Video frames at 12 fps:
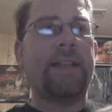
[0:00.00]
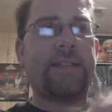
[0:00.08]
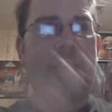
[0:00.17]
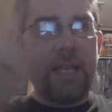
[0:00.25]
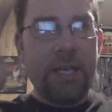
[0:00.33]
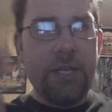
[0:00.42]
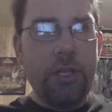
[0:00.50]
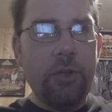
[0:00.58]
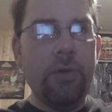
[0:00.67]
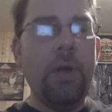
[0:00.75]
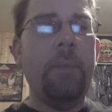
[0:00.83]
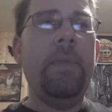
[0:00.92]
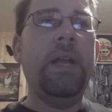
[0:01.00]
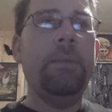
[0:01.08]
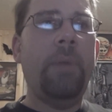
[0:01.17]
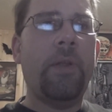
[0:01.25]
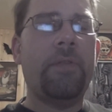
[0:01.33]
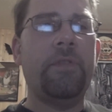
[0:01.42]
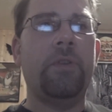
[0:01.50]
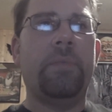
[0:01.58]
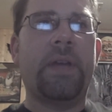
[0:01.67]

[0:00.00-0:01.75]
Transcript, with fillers: I say you, meaning both of you,